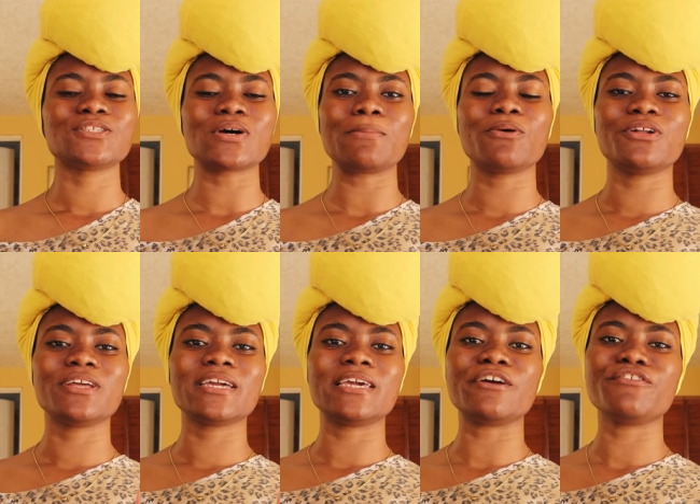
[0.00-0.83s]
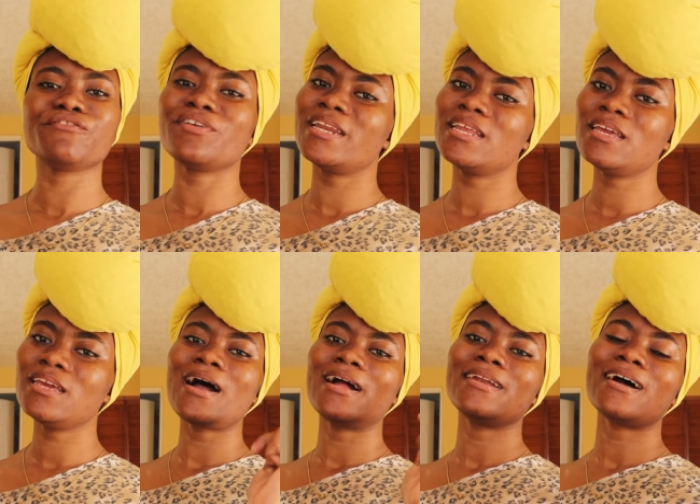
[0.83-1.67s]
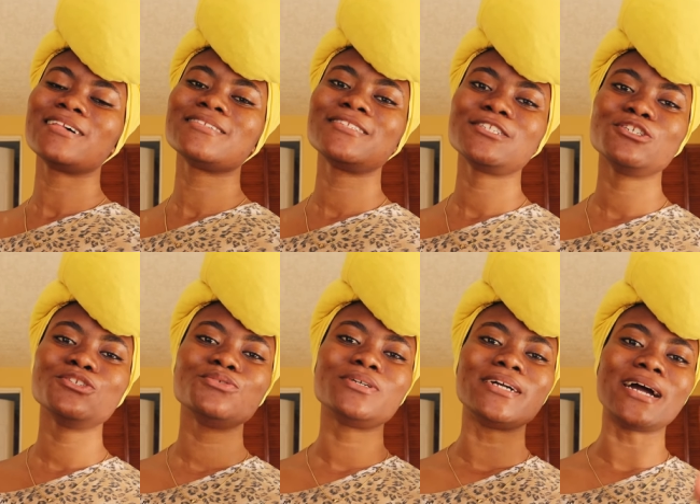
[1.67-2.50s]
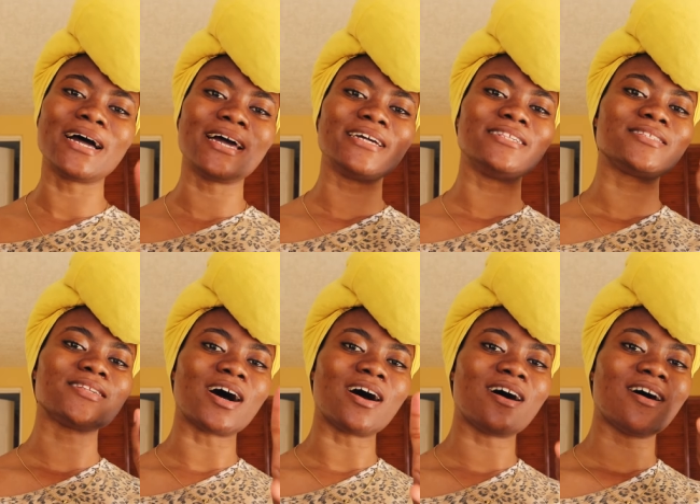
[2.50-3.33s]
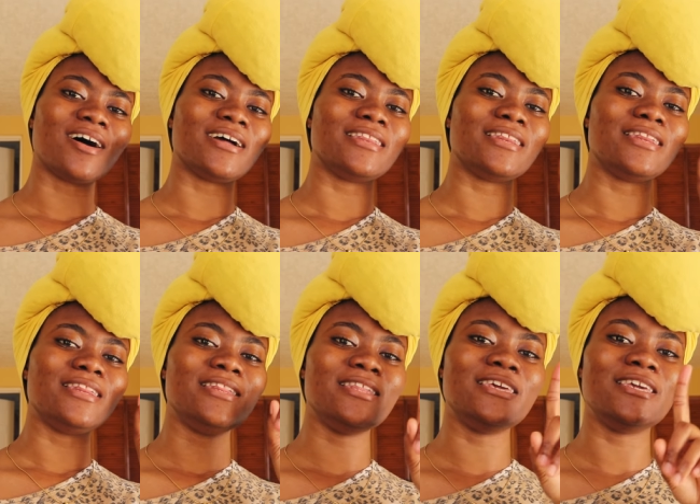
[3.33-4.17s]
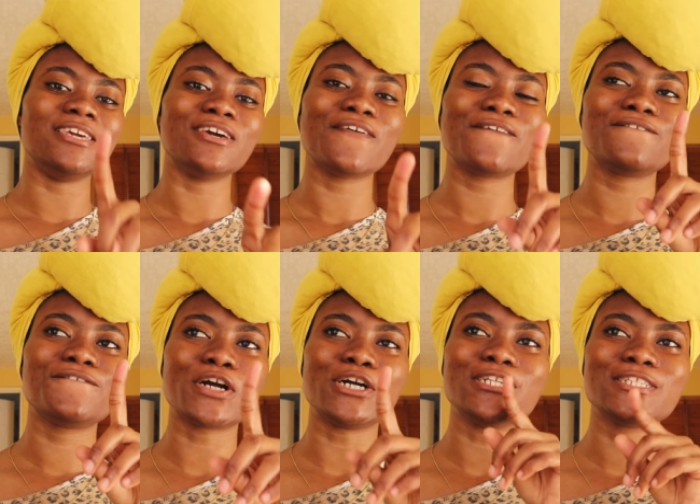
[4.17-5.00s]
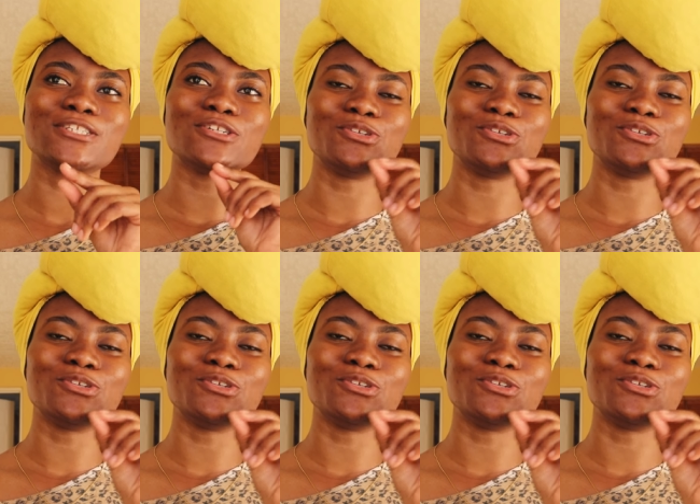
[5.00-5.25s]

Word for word: so i'm gonna get ready and i'll see you guys on the first